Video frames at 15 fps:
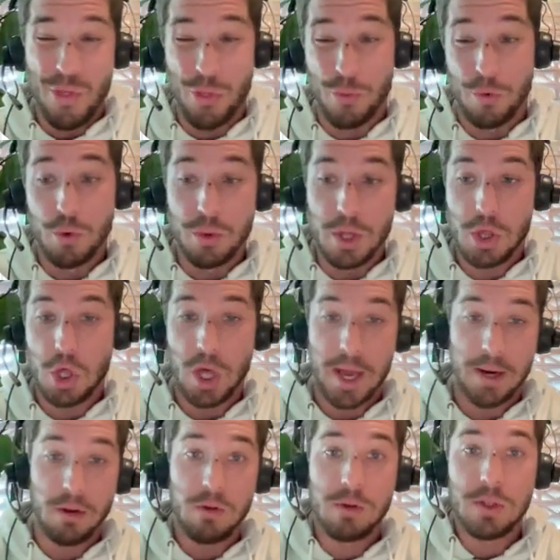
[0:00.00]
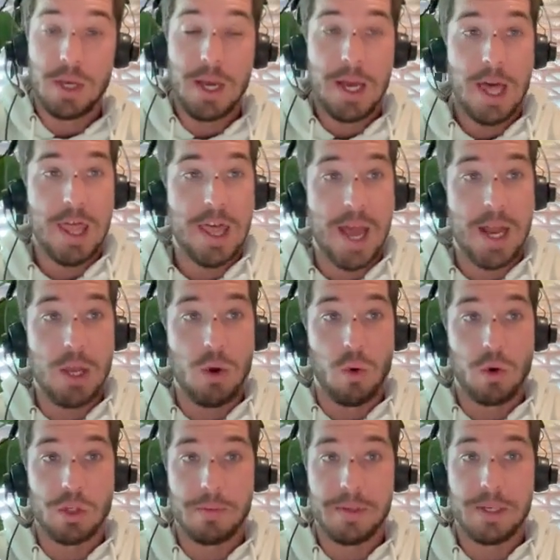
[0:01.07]
through the channels that
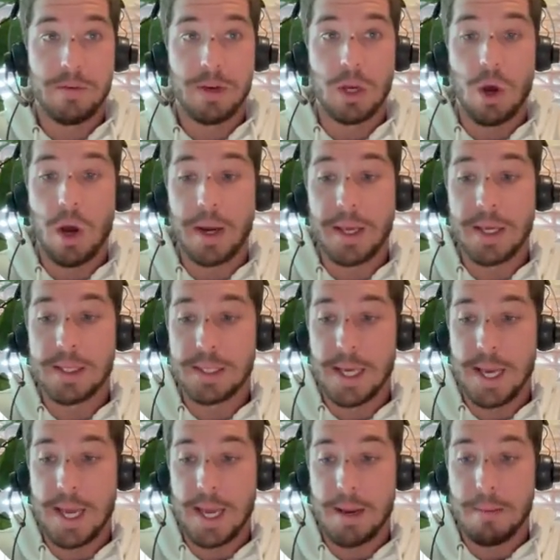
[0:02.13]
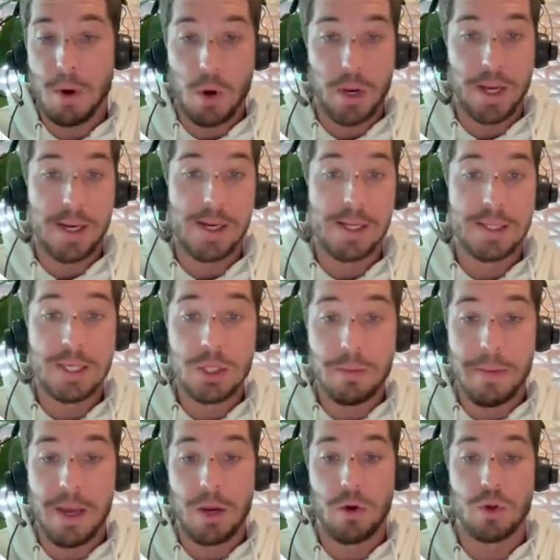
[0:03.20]
your specific audience and marketing
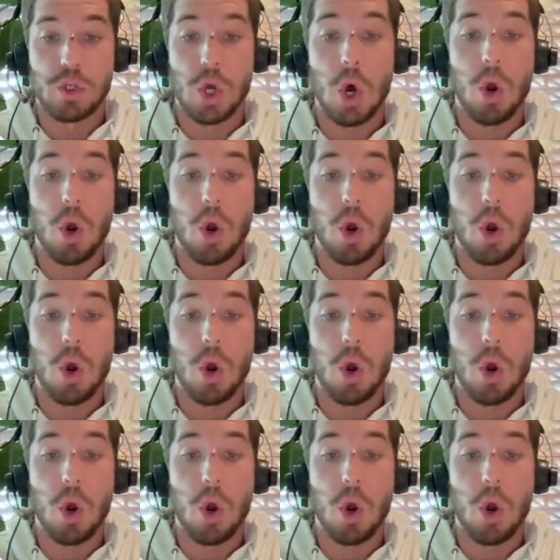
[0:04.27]
decision makers